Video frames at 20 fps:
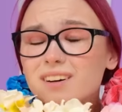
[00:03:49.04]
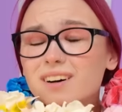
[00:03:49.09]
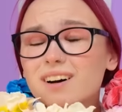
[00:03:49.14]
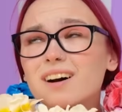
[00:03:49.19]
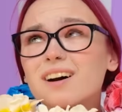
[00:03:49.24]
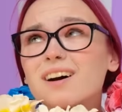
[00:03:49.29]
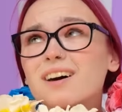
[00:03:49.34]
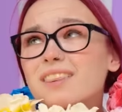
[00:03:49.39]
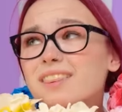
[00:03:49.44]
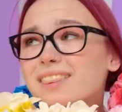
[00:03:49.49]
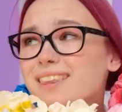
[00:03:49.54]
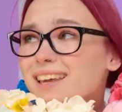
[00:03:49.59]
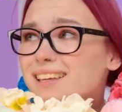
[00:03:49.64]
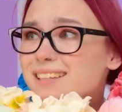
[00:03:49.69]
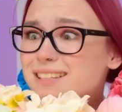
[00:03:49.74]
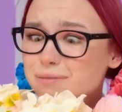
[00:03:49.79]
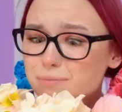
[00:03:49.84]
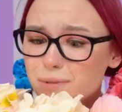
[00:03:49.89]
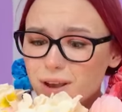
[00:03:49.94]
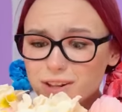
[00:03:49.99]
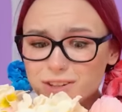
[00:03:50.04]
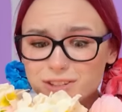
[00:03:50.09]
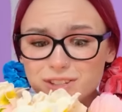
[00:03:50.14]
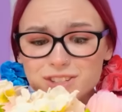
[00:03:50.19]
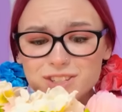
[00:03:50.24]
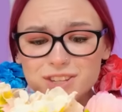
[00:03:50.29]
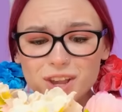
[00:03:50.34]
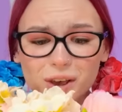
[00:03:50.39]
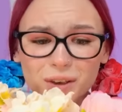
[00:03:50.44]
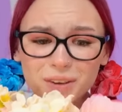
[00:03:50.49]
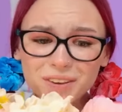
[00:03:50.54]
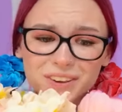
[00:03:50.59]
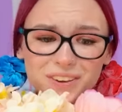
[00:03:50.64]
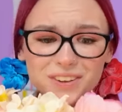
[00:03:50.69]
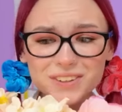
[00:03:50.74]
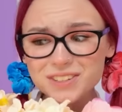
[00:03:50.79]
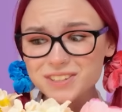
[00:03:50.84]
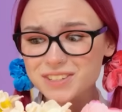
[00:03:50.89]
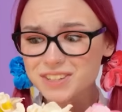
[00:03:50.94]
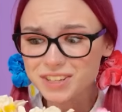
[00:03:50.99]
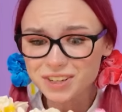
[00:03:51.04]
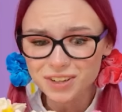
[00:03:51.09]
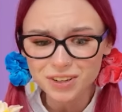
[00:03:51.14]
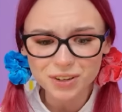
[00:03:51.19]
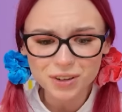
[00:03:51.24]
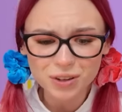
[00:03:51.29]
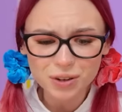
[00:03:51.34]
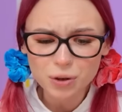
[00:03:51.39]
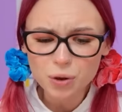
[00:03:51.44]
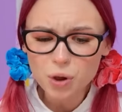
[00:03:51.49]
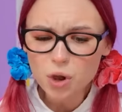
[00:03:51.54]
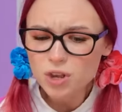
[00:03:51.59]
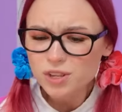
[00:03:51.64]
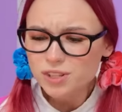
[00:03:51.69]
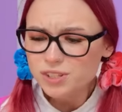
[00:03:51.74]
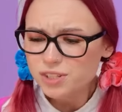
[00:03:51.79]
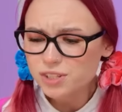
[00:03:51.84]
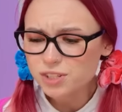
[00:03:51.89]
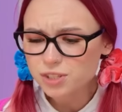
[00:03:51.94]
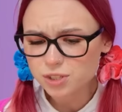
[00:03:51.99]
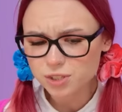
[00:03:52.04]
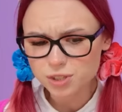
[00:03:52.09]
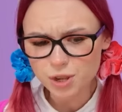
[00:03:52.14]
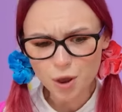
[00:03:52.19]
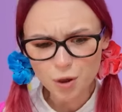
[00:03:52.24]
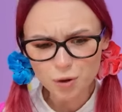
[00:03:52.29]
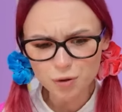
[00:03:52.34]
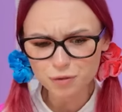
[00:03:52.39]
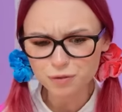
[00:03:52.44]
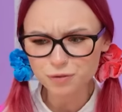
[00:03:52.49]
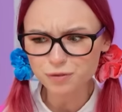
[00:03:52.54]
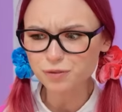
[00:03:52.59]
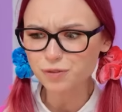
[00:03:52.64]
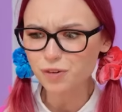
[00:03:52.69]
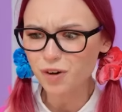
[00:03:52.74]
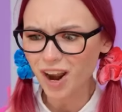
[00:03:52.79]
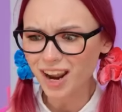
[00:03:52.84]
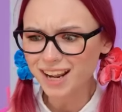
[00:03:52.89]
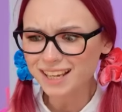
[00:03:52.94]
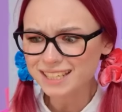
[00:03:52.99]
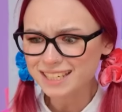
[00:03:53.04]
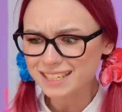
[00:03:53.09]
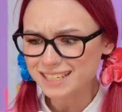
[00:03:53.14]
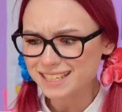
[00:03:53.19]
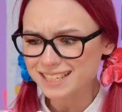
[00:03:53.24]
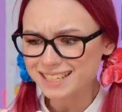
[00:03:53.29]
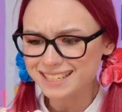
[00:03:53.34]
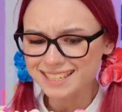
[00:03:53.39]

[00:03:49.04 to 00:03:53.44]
Oh, they smell so good too! So fragrant!